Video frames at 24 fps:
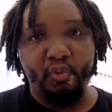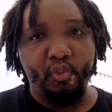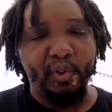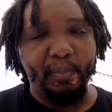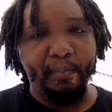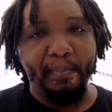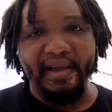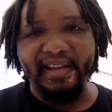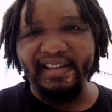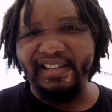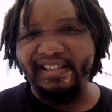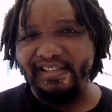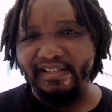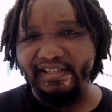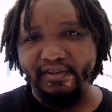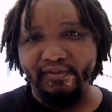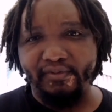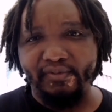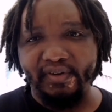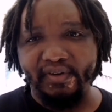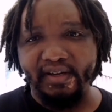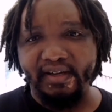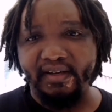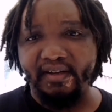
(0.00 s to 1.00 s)
We might
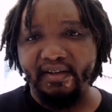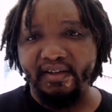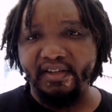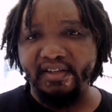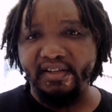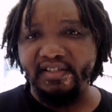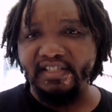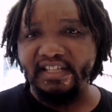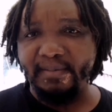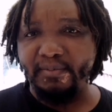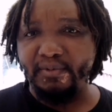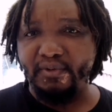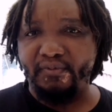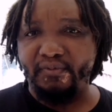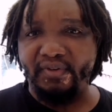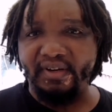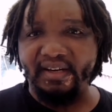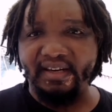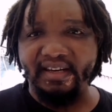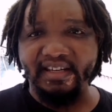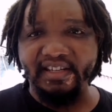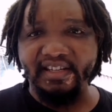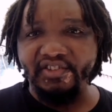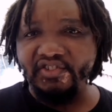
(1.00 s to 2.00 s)
differ in terms of
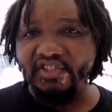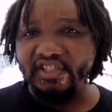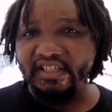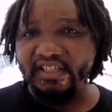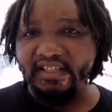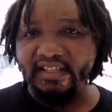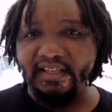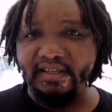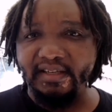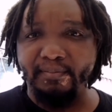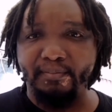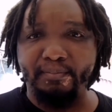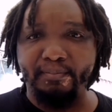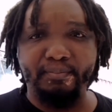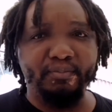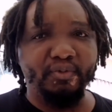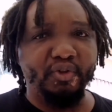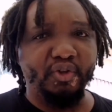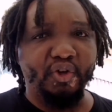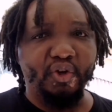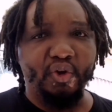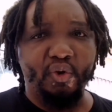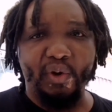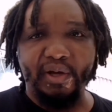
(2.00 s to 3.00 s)
religion,
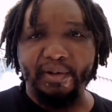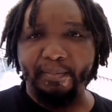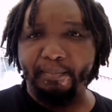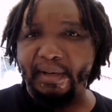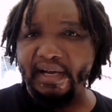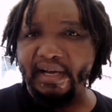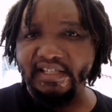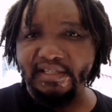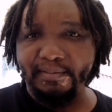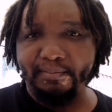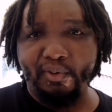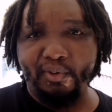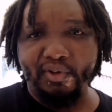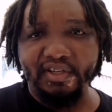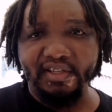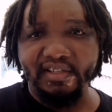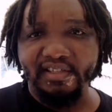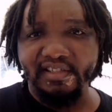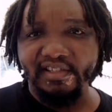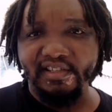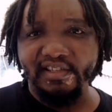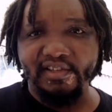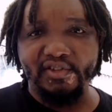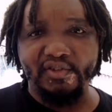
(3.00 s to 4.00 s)
what party
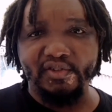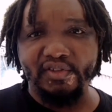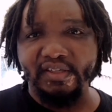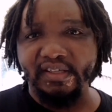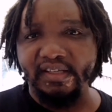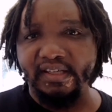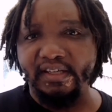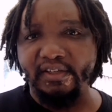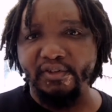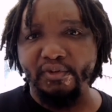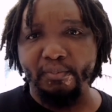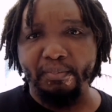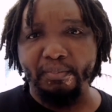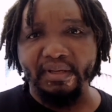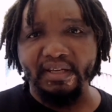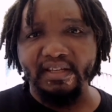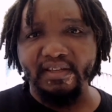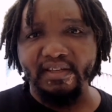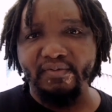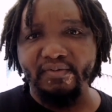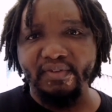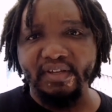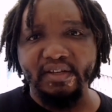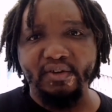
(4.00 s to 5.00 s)
politics you
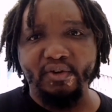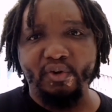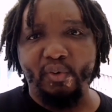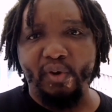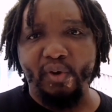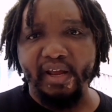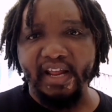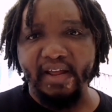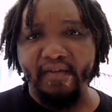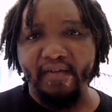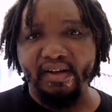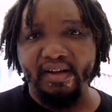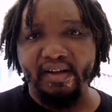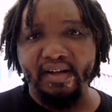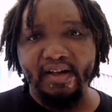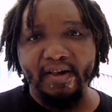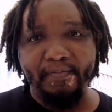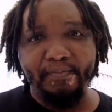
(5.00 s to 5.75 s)
believe in or whatever,